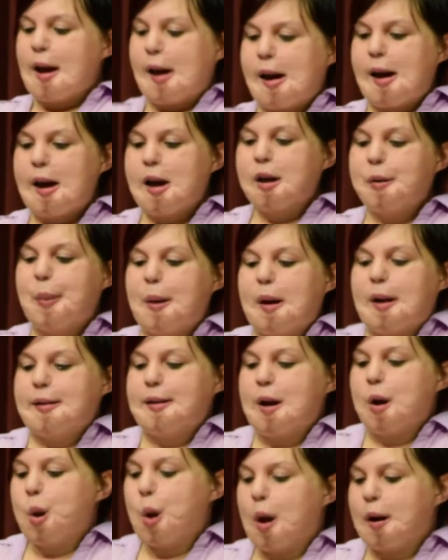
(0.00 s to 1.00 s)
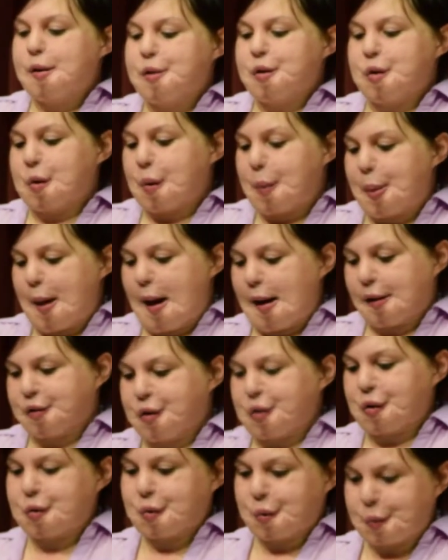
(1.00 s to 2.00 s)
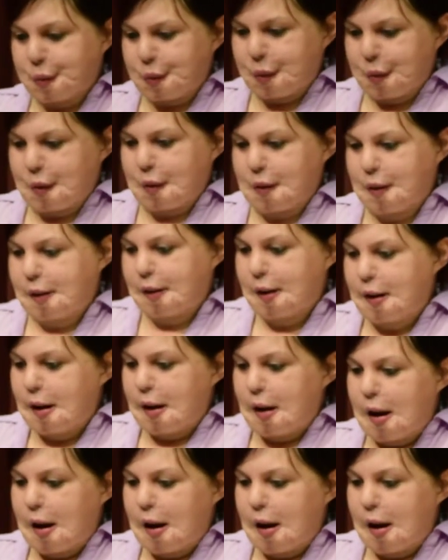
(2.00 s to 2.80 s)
and because I wanted to go back to school.